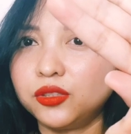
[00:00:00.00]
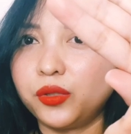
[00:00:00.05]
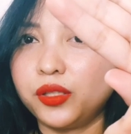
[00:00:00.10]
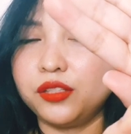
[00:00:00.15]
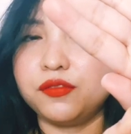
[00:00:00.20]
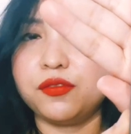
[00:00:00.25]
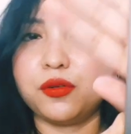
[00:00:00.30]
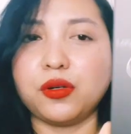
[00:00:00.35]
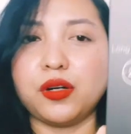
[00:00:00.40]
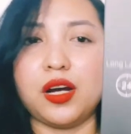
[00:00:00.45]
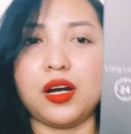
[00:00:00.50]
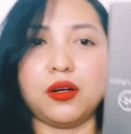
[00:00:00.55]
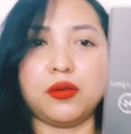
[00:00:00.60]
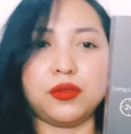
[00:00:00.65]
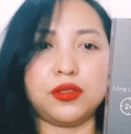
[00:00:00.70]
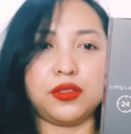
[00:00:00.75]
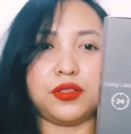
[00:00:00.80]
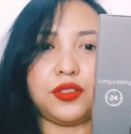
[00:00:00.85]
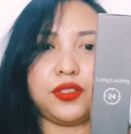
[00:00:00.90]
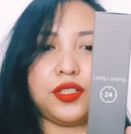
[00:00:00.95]
24
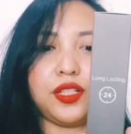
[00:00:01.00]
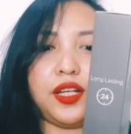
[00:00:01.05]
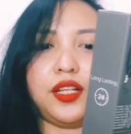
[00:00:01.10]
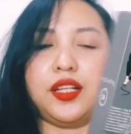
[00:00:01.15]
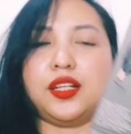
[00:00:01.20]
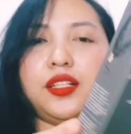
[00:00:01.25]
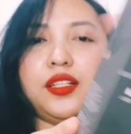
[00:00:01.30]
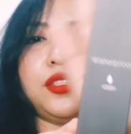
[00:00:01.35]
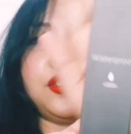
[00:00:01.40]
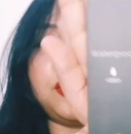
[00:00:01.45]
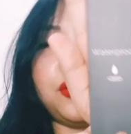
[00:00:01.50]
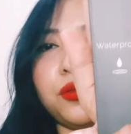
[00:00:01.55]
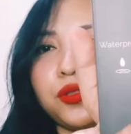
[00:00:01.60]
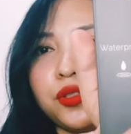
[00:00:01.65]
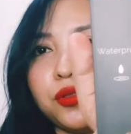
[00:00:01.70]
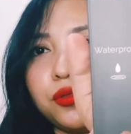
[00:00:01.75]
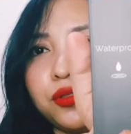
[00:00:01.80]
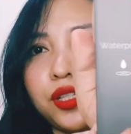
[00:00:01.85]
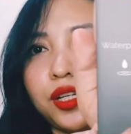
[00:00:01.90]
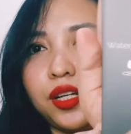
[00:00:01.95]
hours, and it's
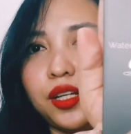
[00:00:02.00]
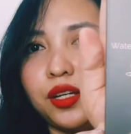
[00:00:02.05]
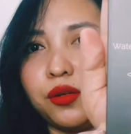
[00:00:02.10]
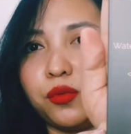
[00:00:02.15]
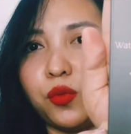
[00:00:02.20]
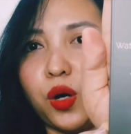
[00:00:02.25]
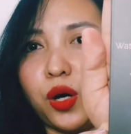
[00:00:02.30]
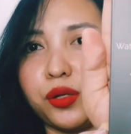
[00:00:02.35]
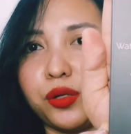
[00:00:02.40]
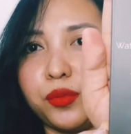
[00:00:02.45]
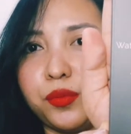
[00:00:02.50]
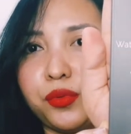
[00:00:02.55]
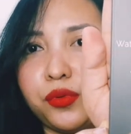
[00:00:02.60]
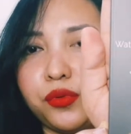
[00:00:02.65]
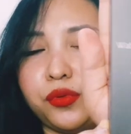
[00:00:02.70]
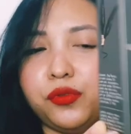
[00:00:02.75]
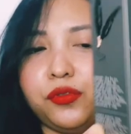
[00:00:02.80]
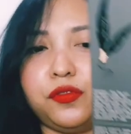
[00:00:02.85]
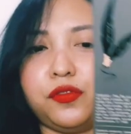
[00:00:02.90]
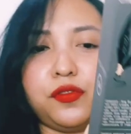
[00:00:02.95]
also saying
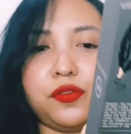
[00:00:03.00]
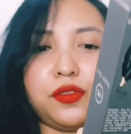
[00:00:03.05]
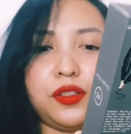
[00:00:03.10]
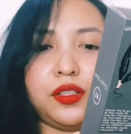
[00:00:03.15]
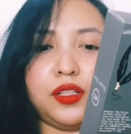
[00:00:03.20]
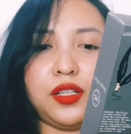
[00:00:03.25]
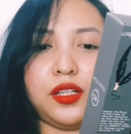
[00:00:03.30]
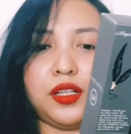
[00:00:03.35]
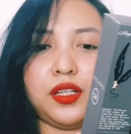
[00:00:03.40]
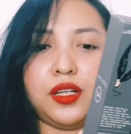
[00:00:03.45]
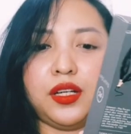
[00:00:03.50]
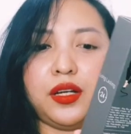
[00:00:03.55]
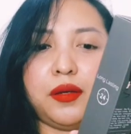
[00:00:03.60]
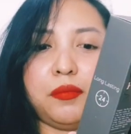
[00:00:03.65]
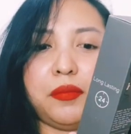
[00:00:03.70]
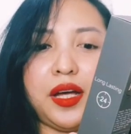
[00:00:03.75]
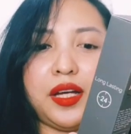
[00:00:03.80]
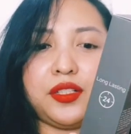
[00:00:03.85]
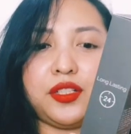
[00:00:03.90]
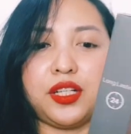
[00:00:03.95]
waterproof
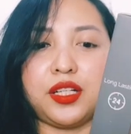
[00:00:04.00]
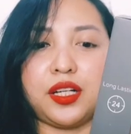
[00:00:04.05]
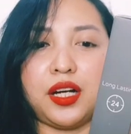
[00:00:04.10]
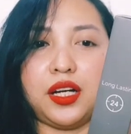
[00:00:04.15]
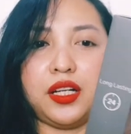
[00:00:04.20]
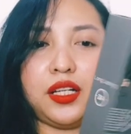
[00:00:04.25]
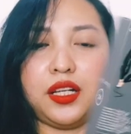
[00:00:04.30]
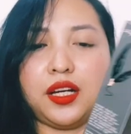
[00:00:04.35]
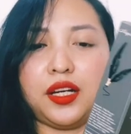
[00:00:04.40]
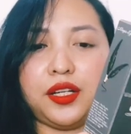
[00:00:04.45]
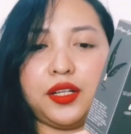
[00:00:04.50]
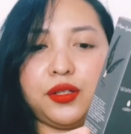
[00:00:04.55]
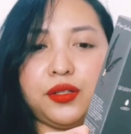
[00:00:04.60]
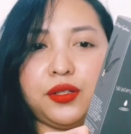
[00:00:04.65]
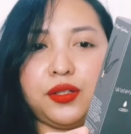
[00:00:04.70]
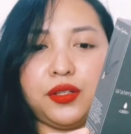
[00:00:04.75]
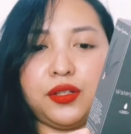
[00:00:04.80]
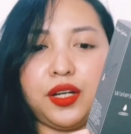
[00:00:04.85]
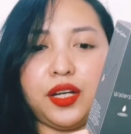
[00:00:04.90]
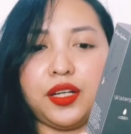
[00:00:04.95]
magic
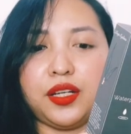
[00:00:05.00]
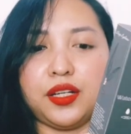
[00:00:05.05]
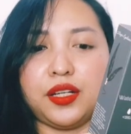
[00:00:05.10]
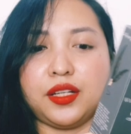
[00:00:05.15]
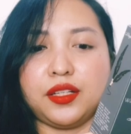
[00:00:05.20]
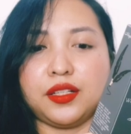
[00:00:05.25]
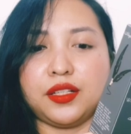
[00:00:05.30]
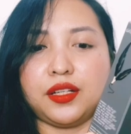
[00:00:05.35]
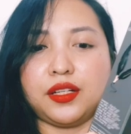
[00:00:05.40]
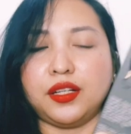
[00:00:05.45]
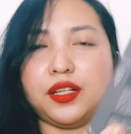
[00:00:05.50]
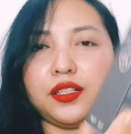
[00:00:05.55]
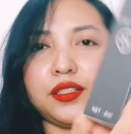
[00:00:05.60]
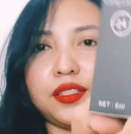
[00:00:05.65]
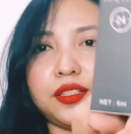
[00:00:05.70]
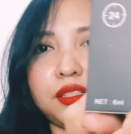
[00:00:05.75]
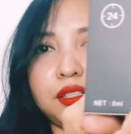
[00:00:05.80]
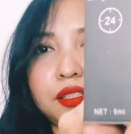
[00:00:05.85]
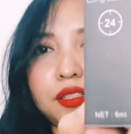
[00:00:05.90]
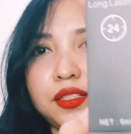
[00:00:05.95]
eyeliner, and
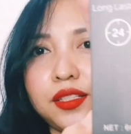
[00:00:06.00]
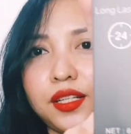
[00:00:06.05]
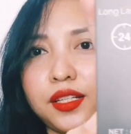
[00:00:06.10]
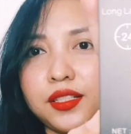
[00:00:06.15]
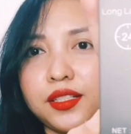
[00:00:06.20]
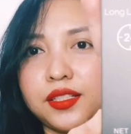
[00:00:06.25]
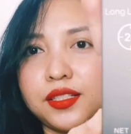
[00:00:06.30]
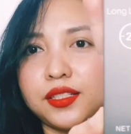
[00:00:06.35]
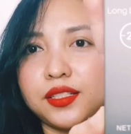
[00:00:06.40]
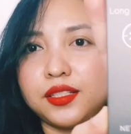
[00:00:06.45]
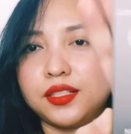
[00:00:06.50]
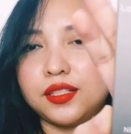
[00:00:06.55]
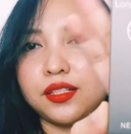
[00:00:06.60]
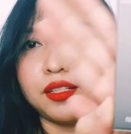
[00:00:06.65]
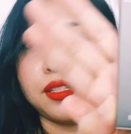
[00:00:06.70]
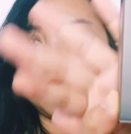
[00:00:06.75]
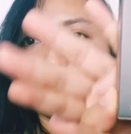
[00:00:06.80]
it's 6